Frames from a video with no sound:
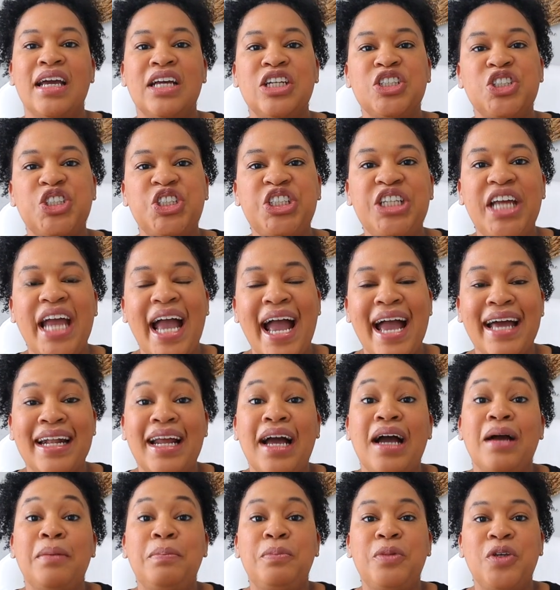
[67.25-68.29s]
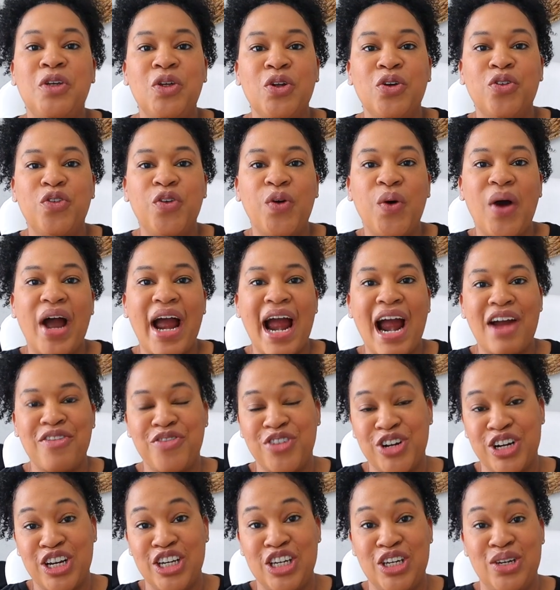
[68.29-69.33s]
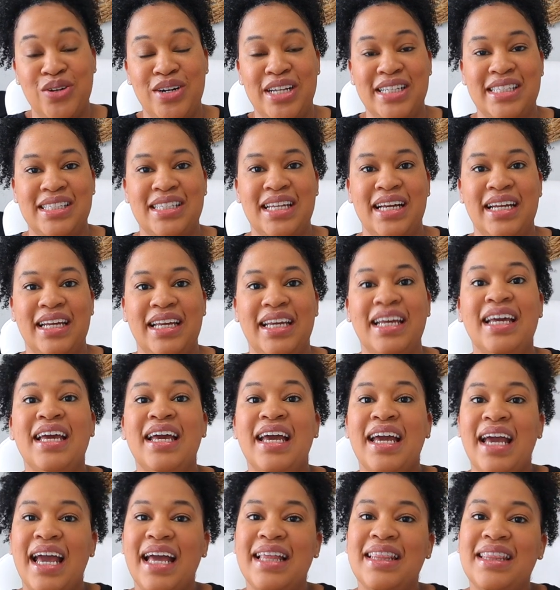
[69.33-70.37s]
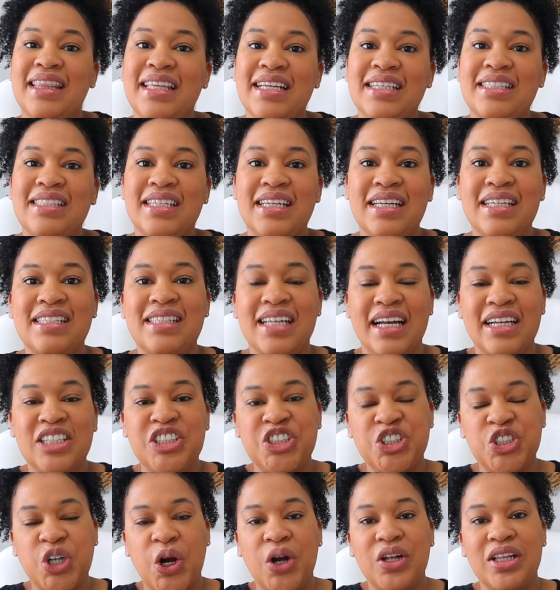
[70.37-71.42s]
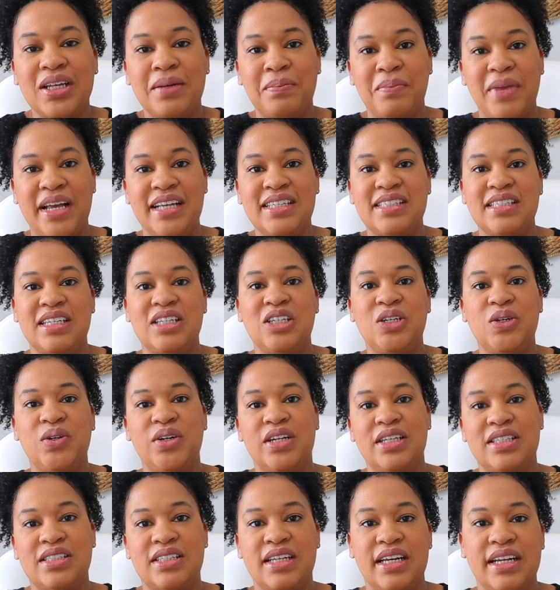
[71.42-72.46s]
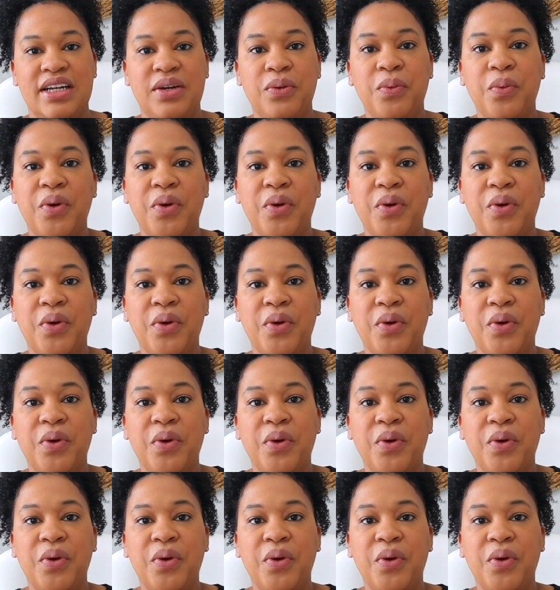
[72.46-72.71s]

she had a beautiful Africa unit study and this is a Charlotte Mason unit study,